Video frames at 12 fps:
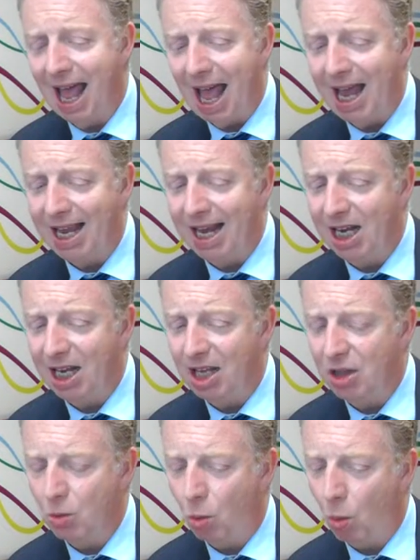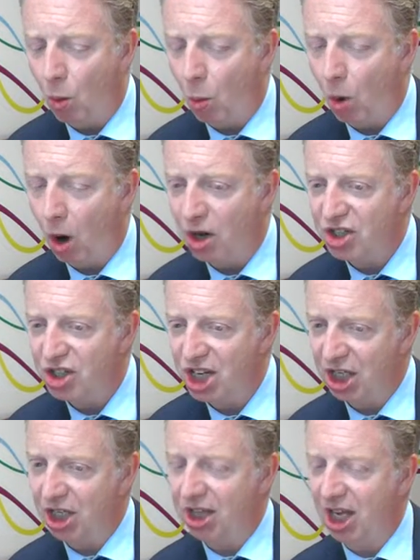Again,
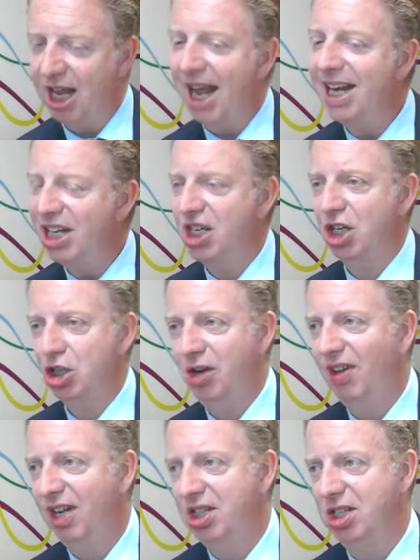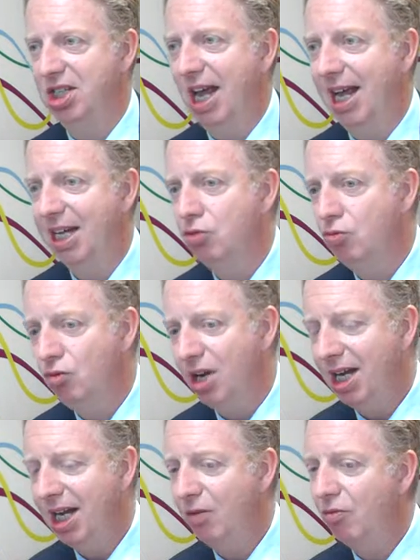sec- any Sexual Offences Act
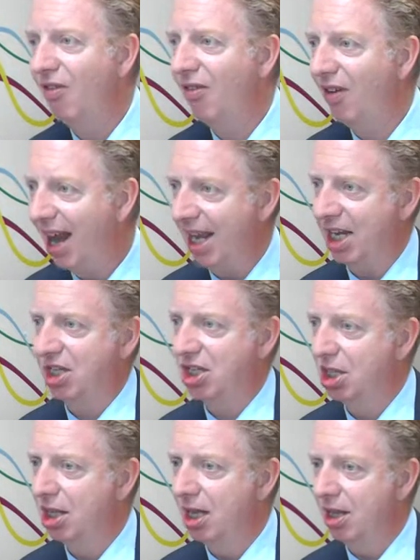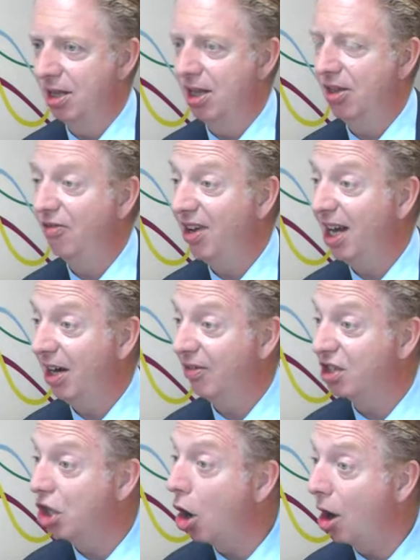really reflects the feeling of the
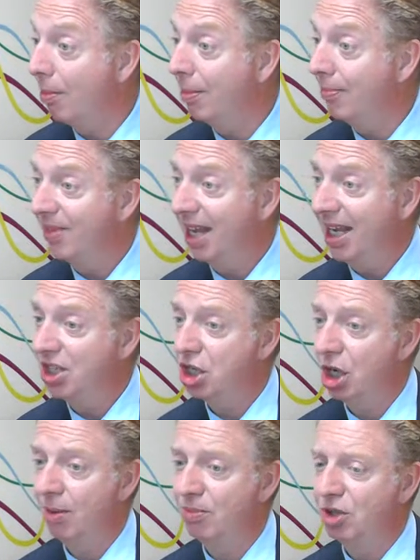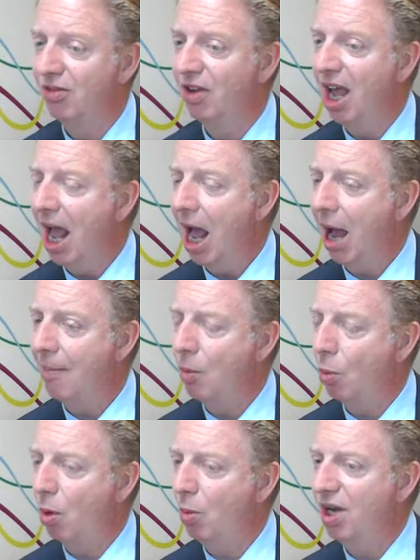time in terms of um,
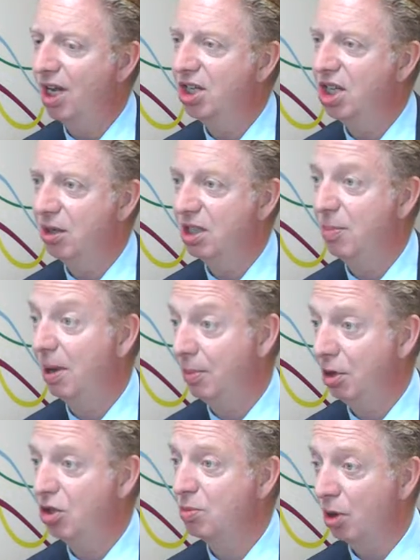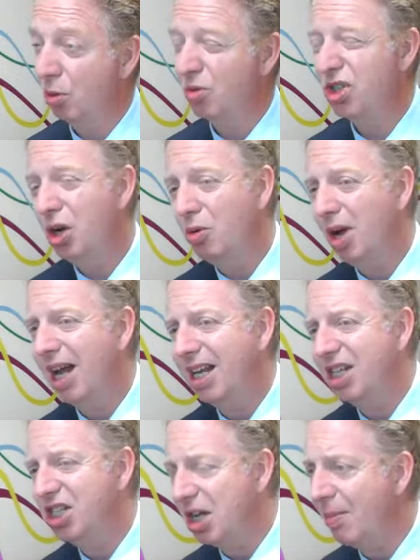what we consider to be abuse, but also
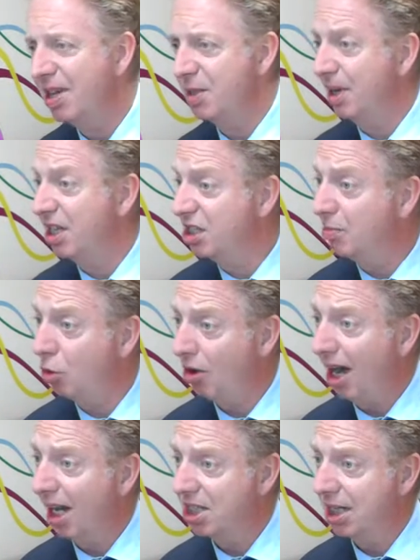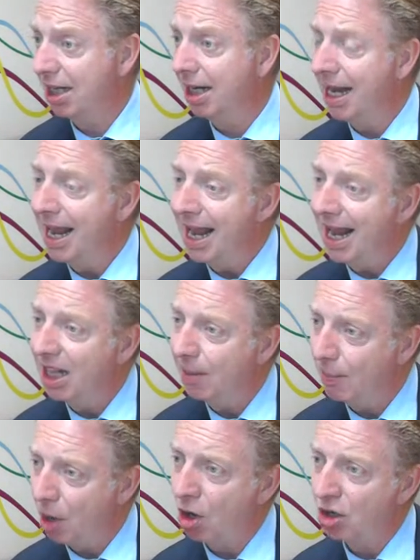some aspects of morality. In the
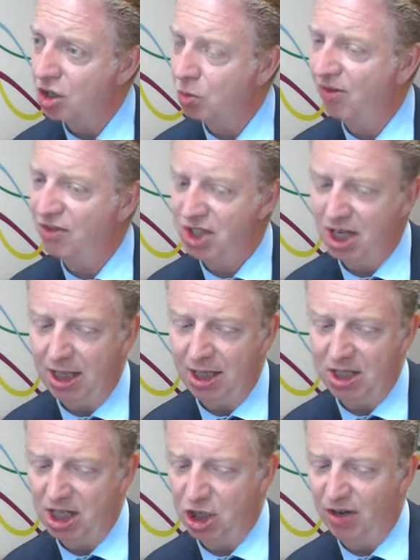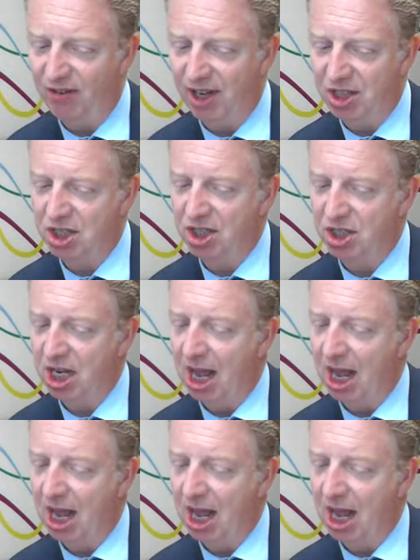past, we've seen the Sexual Offences